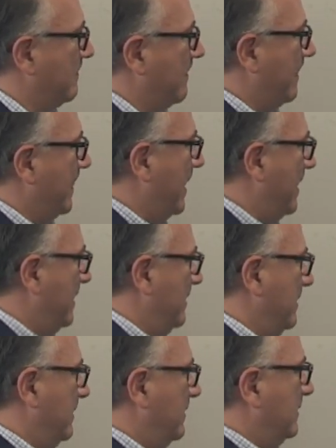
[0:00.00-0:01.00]

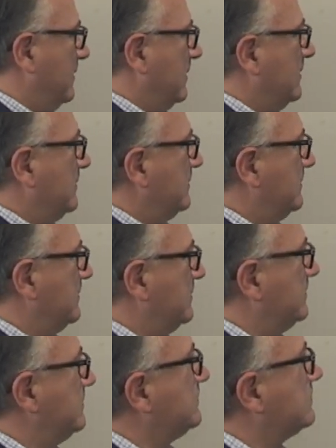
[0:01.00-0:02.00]

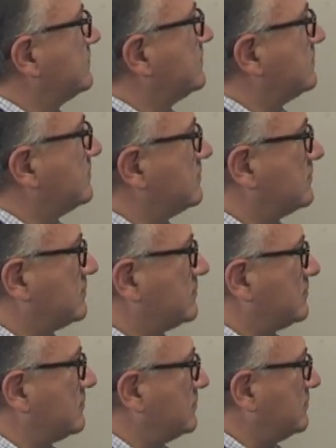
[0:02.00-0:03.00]

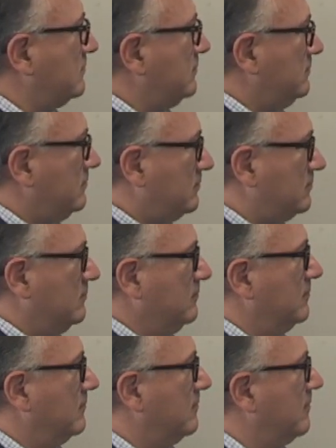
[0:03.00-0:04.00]

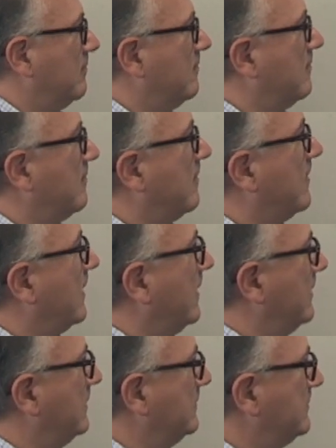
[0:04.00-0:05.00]

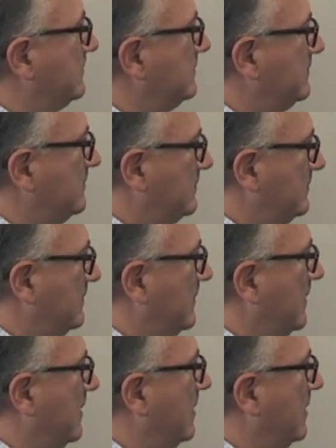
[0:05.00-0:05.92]
(silence)